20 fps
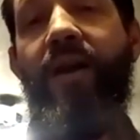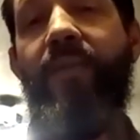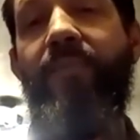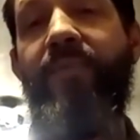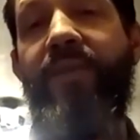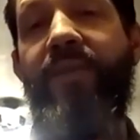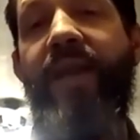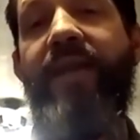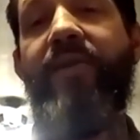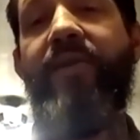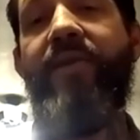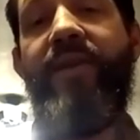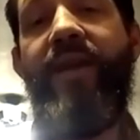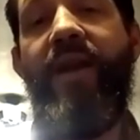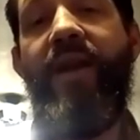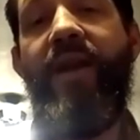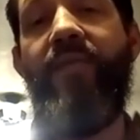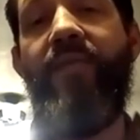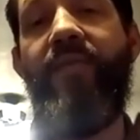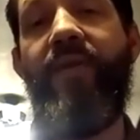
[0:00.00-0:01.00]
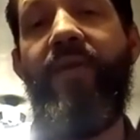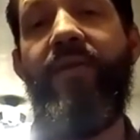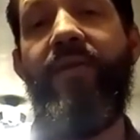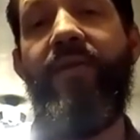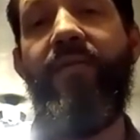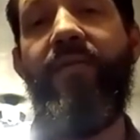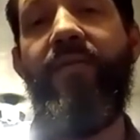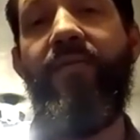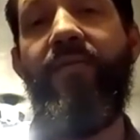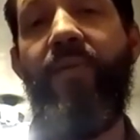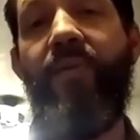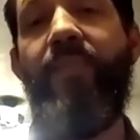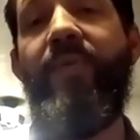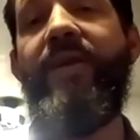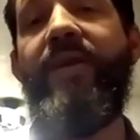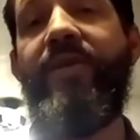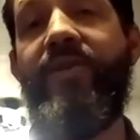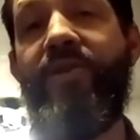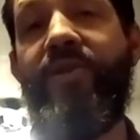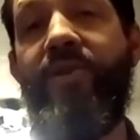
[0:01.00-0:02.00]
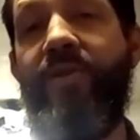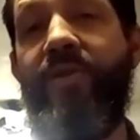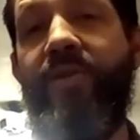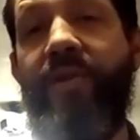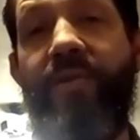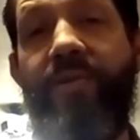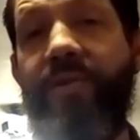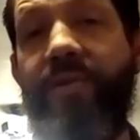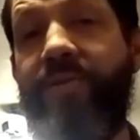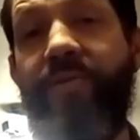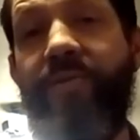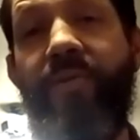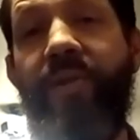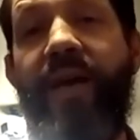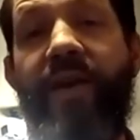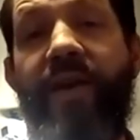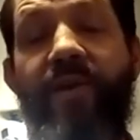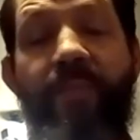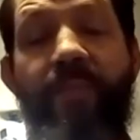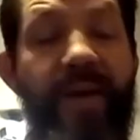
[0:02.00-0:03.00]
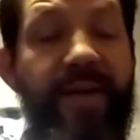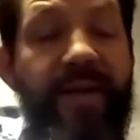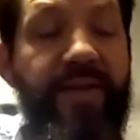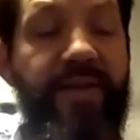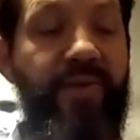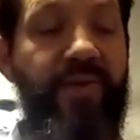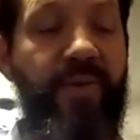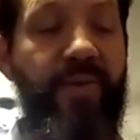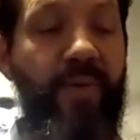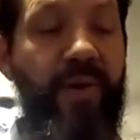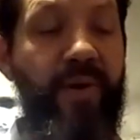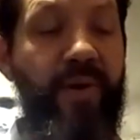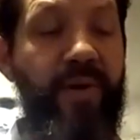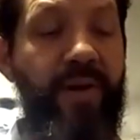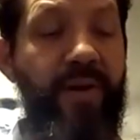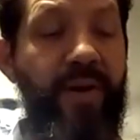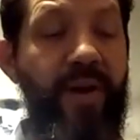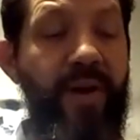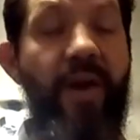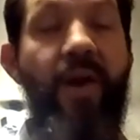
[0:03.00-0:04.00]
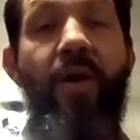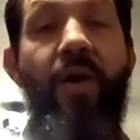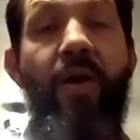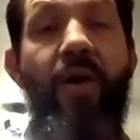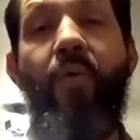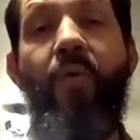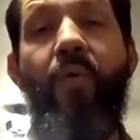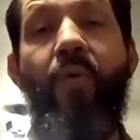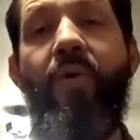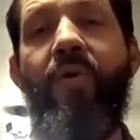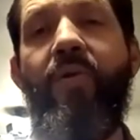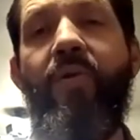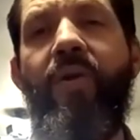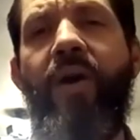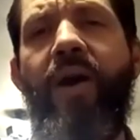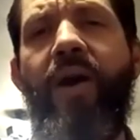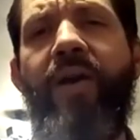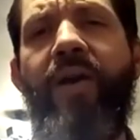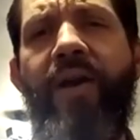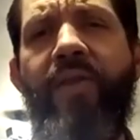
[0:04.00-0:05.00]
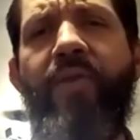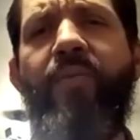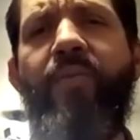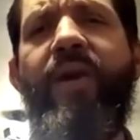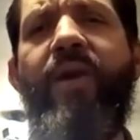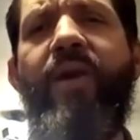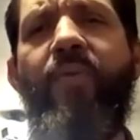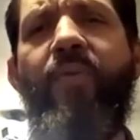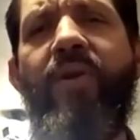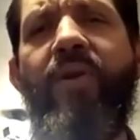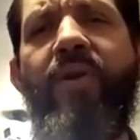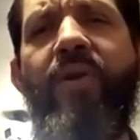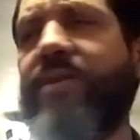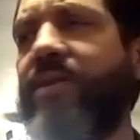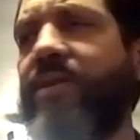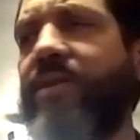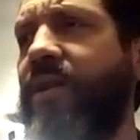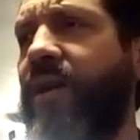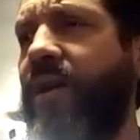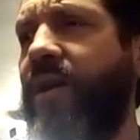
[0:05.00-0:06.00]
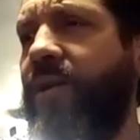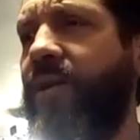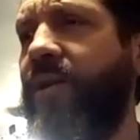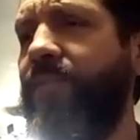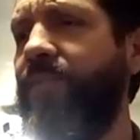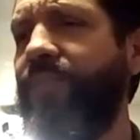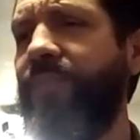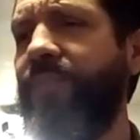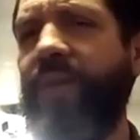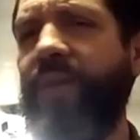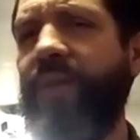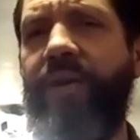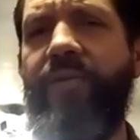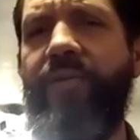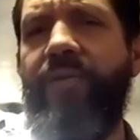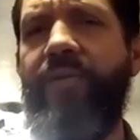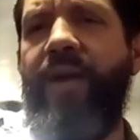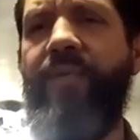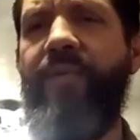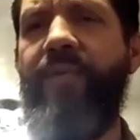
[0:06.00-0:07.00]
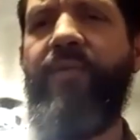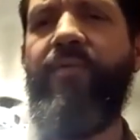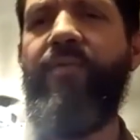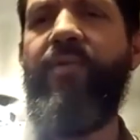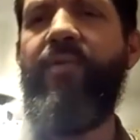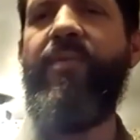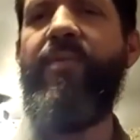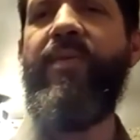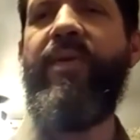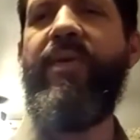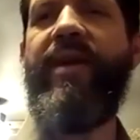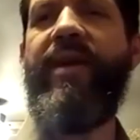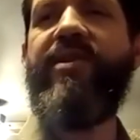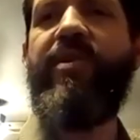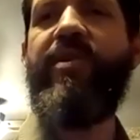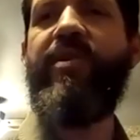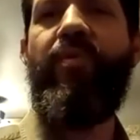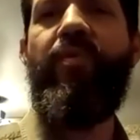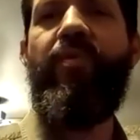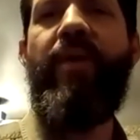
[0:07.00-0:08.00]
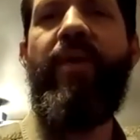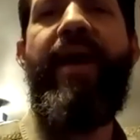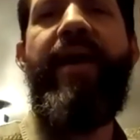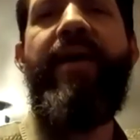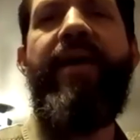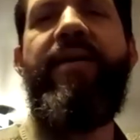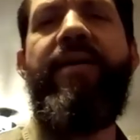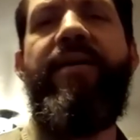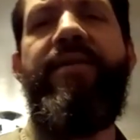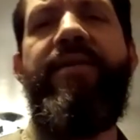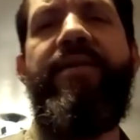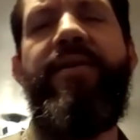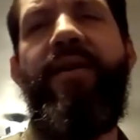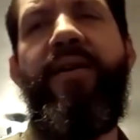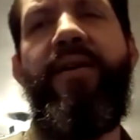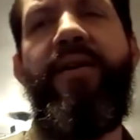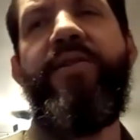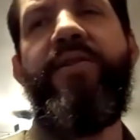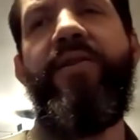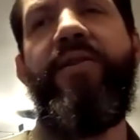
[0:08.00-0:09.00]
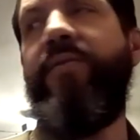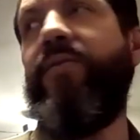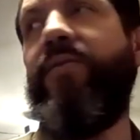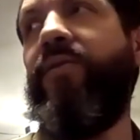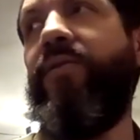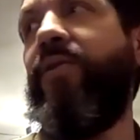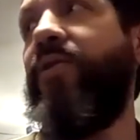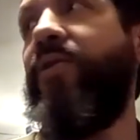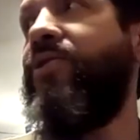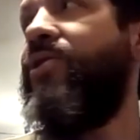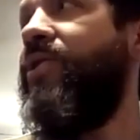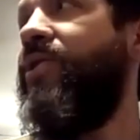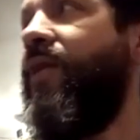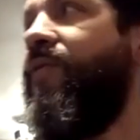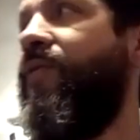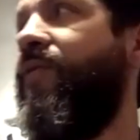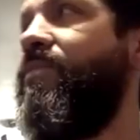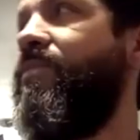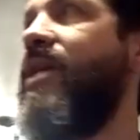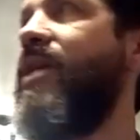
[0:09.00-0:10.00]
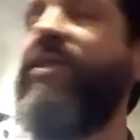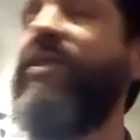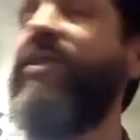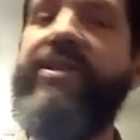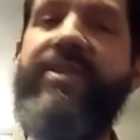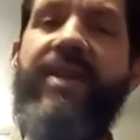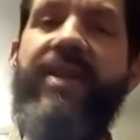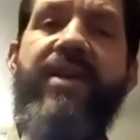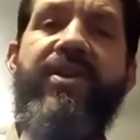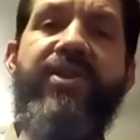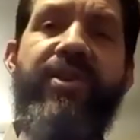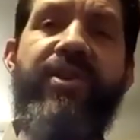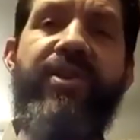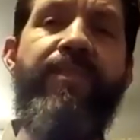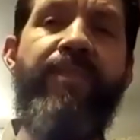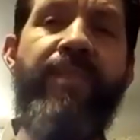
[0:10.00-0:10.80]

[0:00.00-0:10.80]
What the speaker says: Take good care of it. From this, you could just do a lot of your basketry work. Or another one that works. Don't have one on me right now. It's a parang. It's a large knife from Southeast Asia.